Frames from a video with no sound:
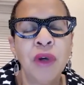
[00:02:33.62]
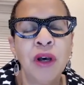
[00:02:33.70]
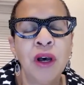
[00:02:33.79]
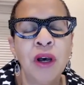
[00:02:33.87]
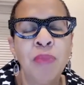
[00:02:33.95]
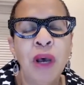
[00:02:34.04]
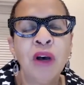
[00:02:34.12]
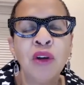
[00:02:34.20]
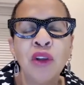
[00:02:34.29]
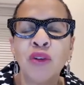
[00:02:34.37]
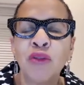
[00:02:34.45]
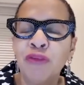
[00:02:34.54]
about
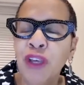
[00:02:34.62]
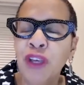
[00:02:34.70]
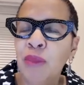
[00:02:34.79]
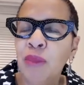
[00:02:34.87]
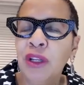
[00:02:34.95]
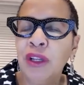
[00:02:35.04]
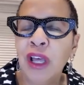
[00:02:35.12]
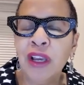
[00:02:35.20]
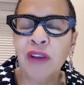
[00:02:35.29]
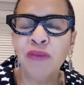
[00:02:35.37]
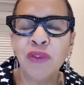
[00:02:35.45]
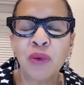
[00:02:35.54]
your family
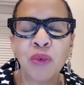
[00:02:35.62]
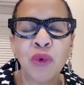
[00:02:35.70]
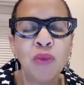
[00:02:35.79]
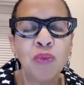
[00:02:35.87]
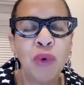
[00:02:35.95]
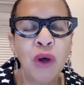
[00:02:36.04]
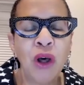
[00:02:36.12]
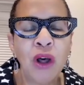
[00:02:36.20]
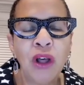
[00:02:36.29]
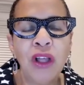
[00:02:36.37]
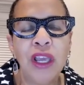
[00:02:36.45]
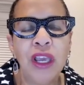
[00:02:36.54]
life, the role
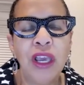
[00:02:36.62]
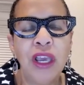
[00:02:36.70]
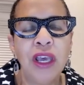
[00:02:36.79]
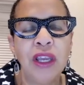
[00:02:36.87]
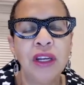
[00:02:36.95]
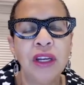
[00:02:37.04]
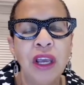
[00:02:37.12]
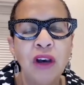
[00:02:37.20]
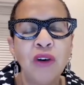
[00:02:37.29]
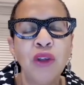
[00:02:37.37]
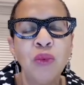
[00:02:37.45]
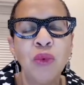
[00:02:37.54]
Paul had, and
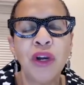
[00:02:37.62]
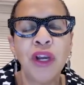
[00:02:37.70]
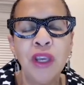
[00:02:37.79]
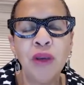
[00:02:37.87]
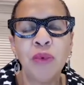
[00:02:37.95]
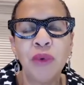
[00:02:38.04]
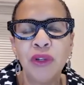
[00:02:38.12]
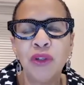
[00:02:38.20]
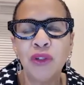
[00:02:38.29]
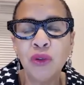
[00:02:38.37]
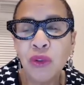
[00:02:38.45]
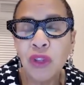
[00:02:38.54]
how you were able to
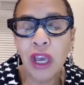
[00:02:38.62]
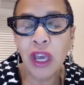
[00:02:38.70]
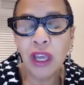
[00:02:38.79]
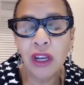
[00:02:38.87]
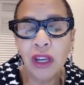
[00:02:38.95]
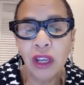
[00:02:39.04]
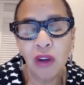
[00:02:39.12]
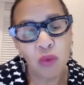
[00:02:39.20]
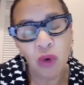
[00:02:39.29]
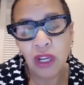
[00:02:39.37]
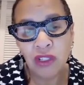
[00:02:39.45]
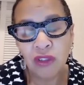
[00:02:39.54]
do that and
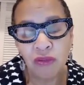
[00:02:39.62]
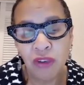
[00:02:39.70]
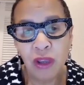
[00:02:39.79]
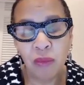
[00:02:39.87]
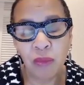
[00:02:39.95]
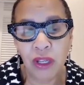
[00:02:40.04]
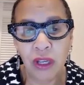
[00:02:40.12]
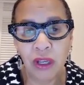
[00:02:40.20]
raise a family?